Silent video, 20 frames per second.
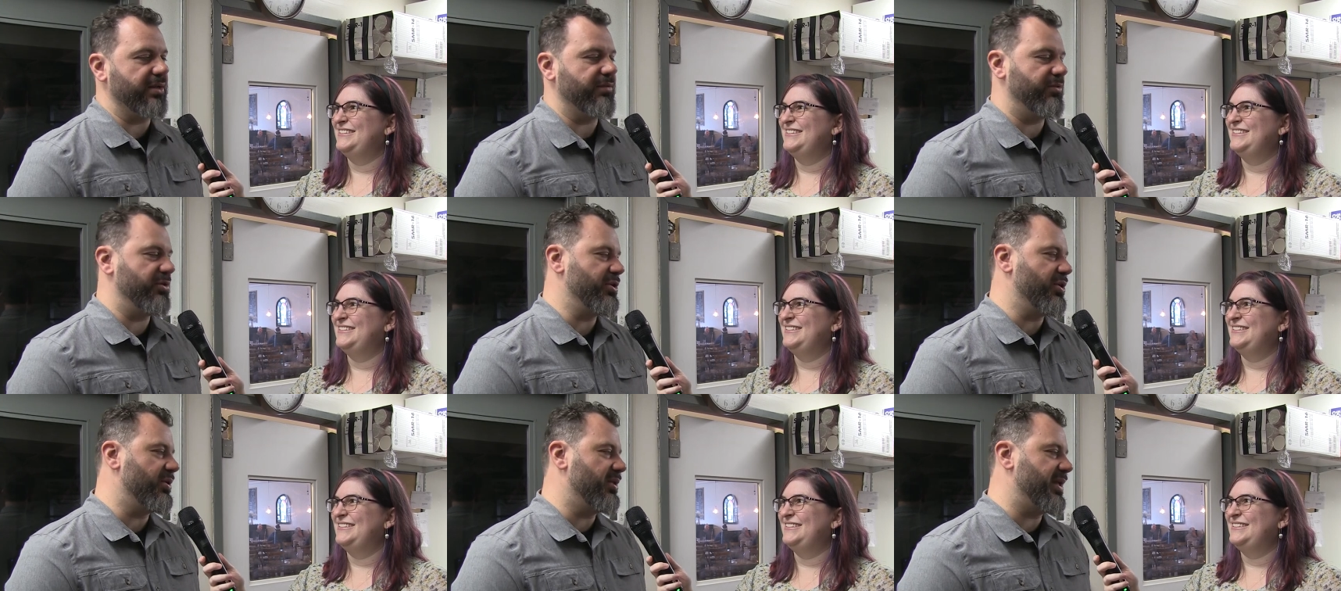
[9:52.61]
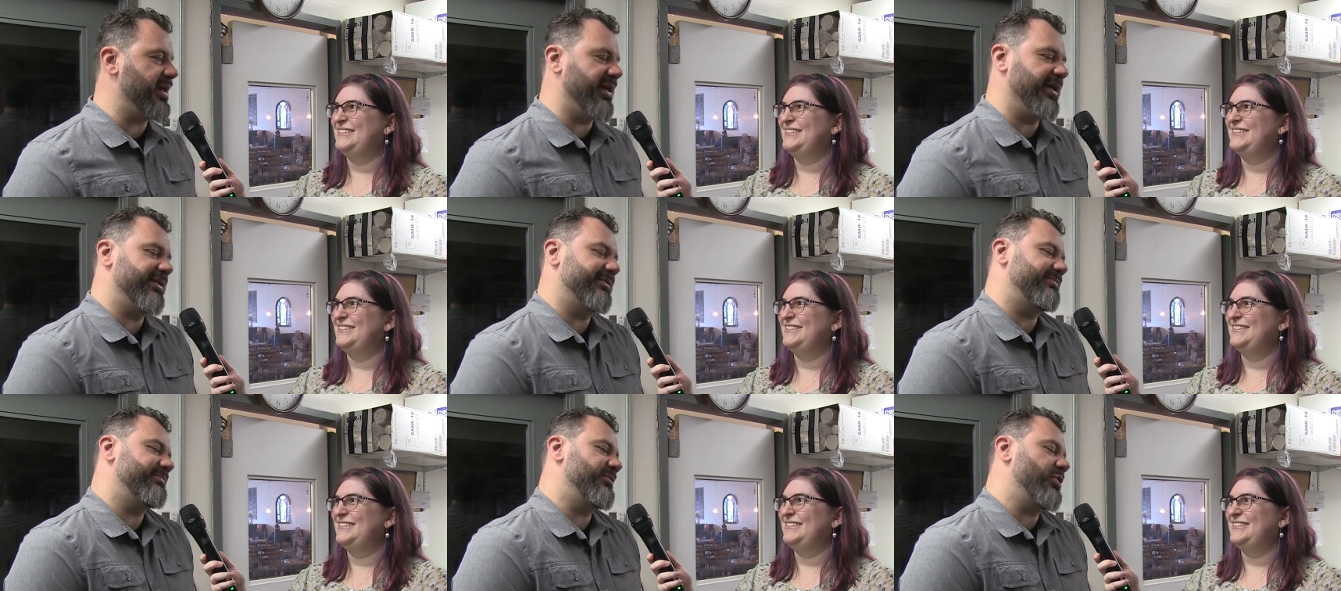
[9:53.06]
Speaker 1: If you don't like
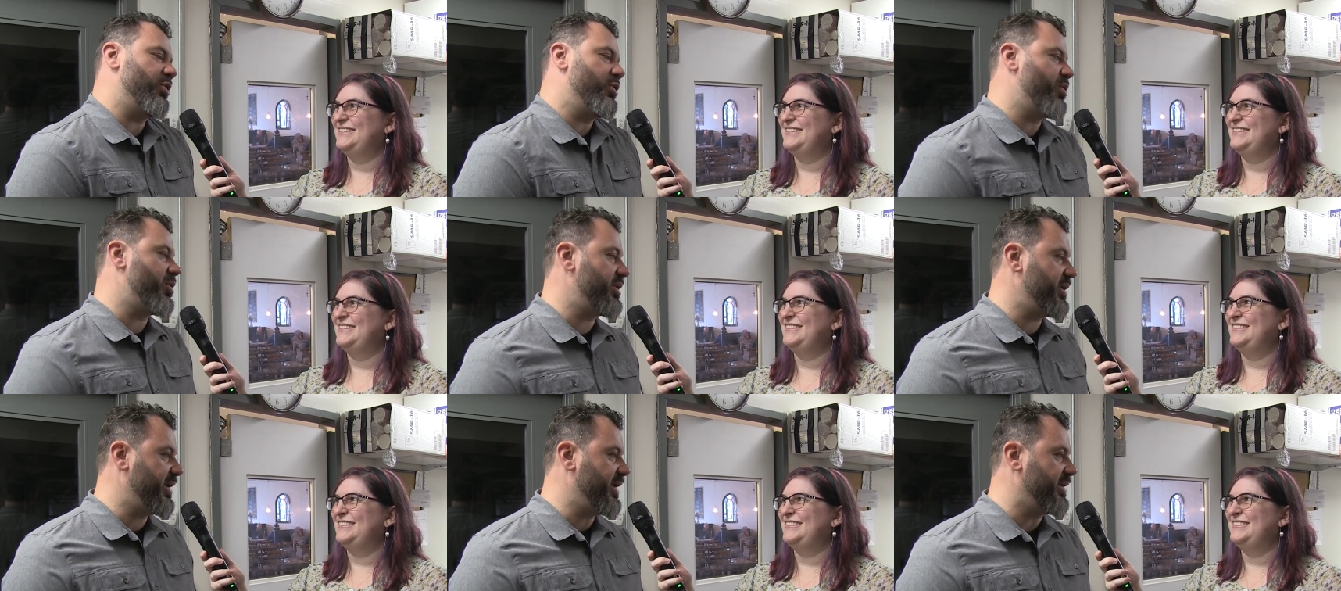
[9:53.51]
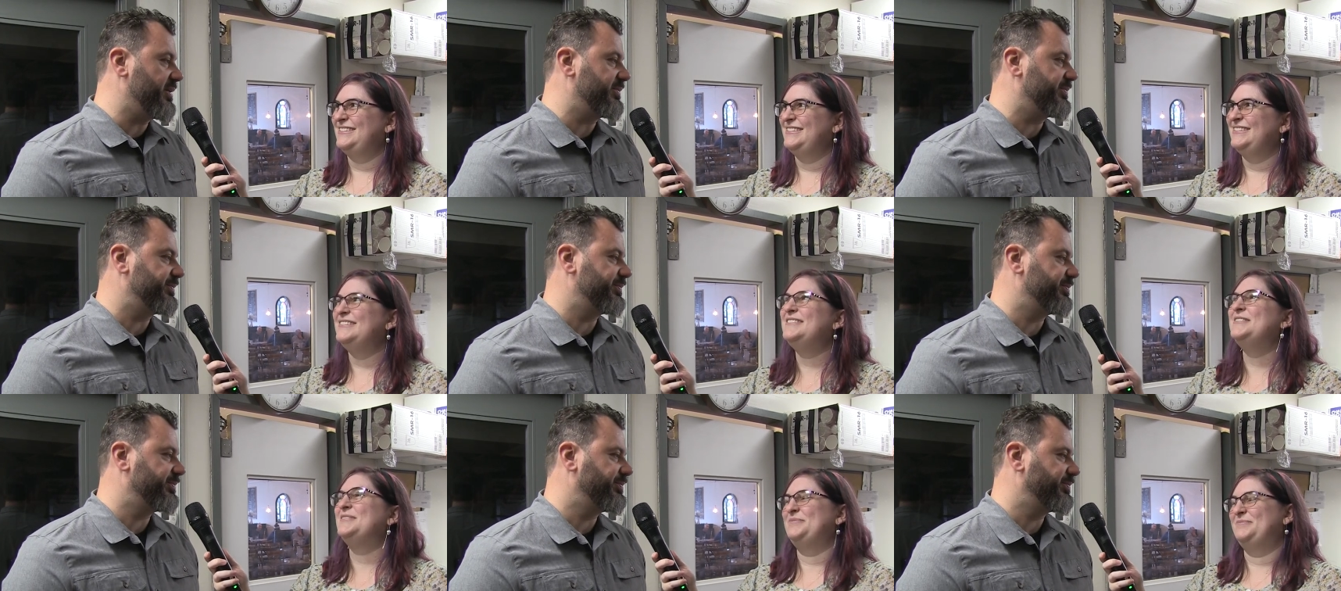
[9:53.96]
it, don't order it again.
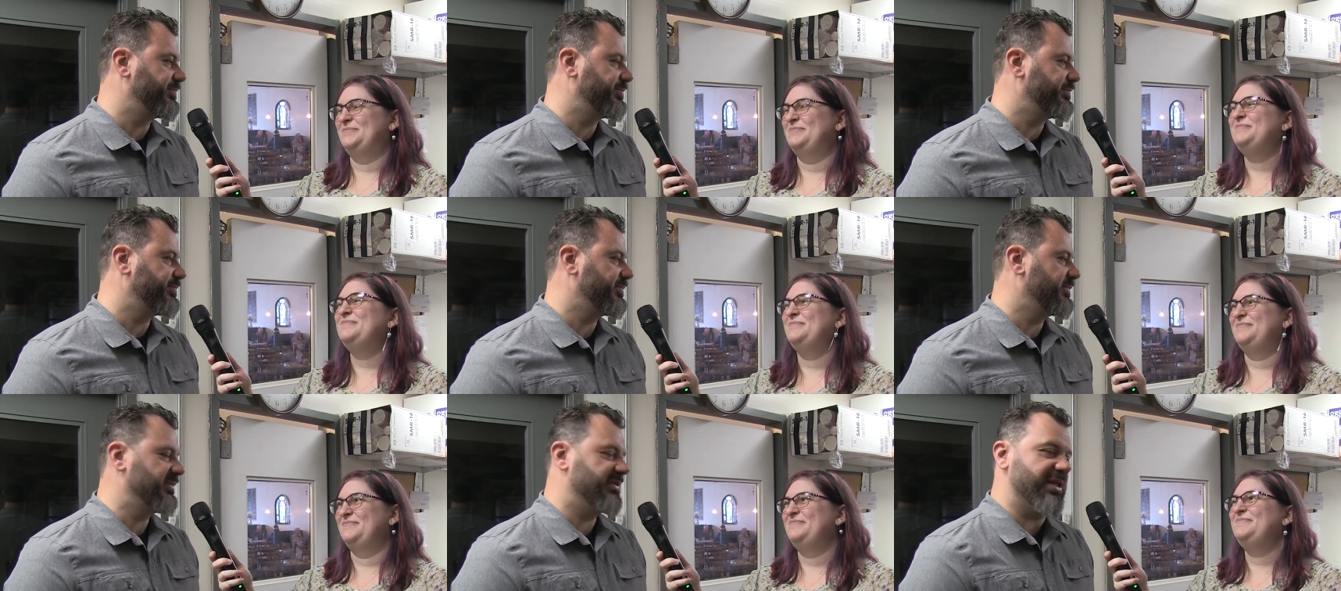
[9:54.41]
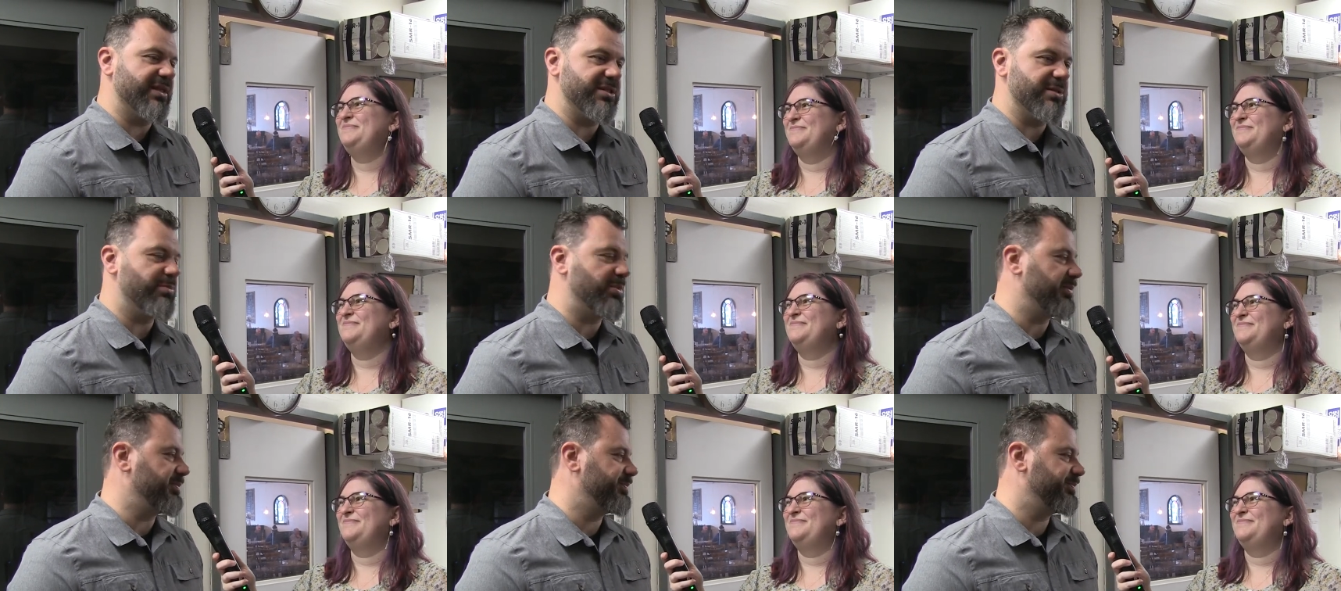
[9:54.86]
That's
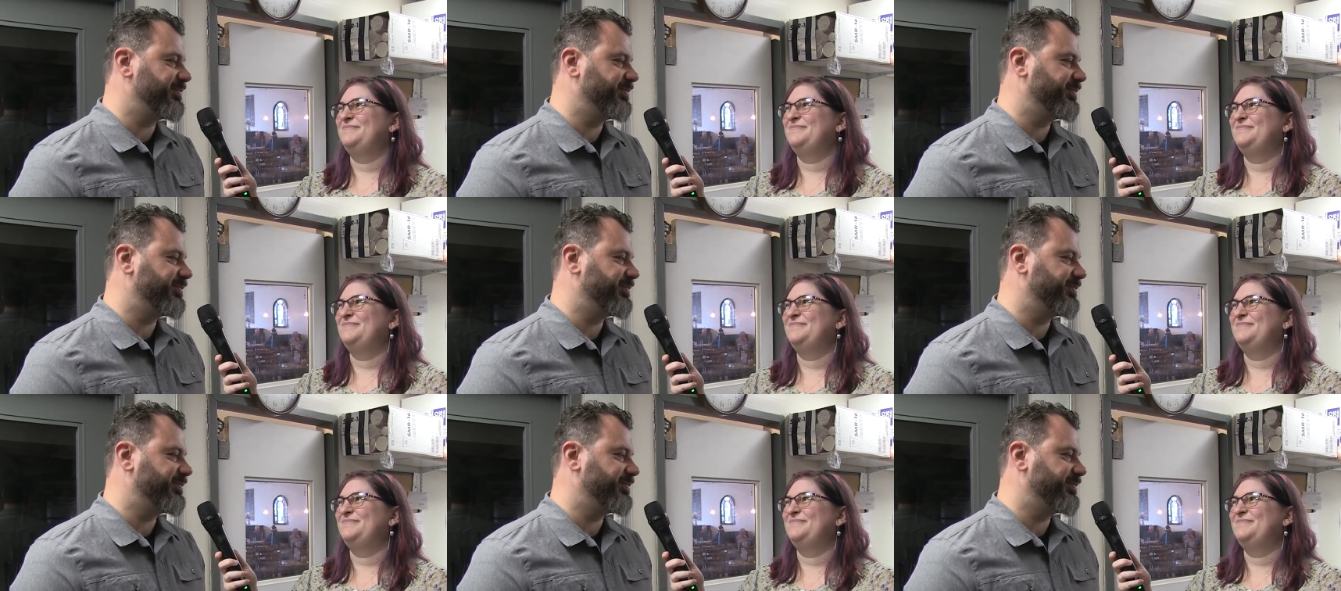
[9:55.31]
simple.